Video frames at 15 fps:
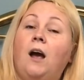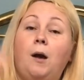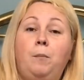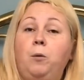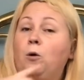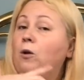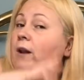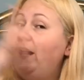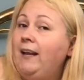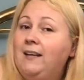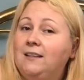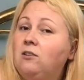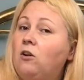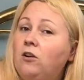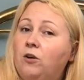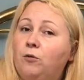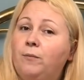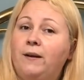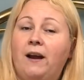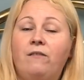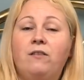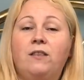I put links on them
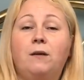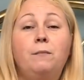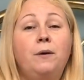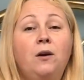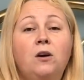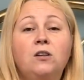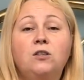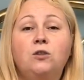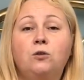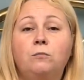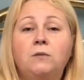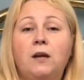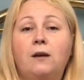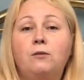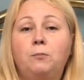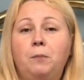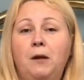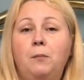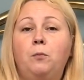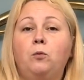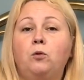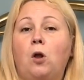and everything, because sometimes
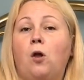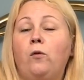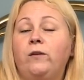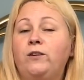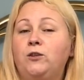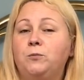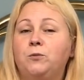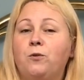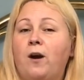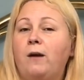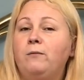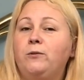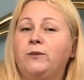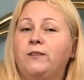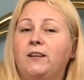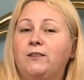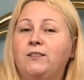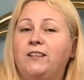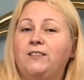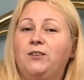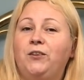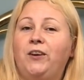people only subscribe to
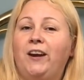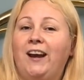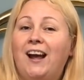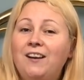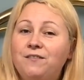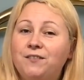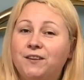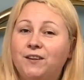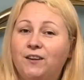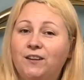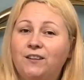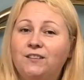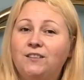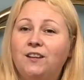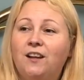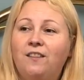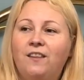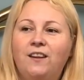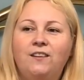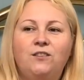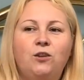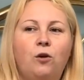Adelesexyuk UK adverts and
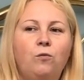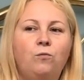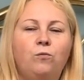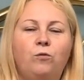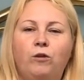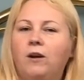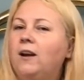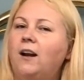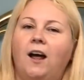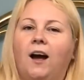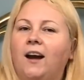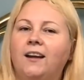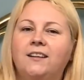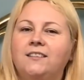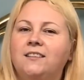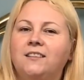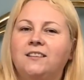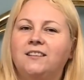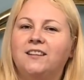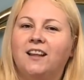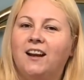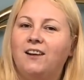they don't realise
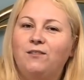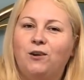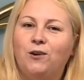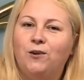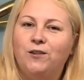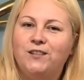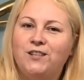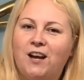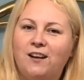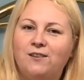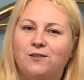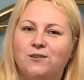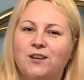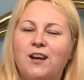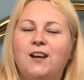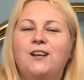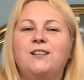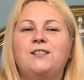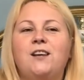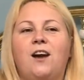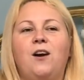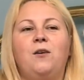that I've got other channels.
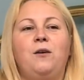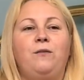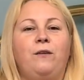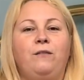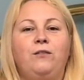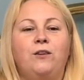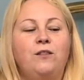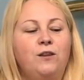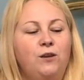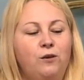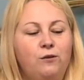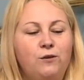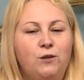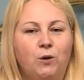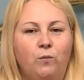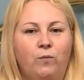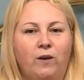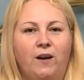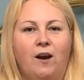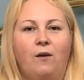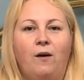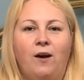So if I've done the YouTube
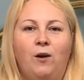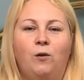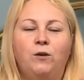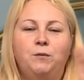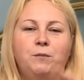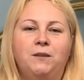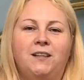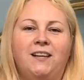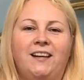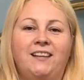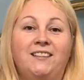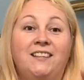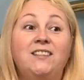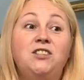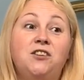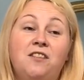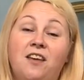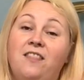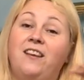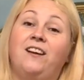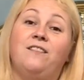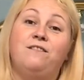video, I always put the links in so
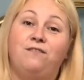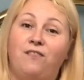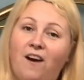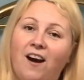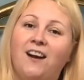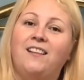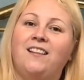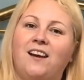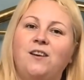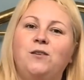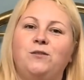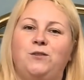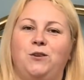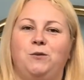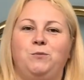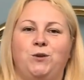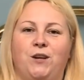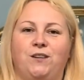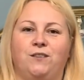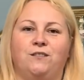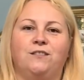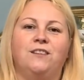then they can find that YouTube
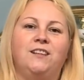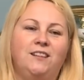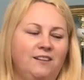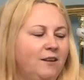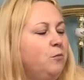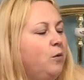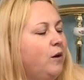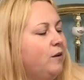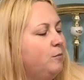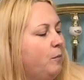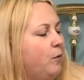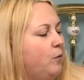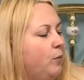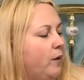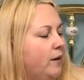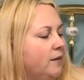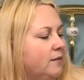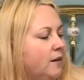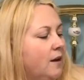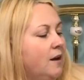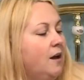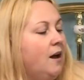channel. It works both ways.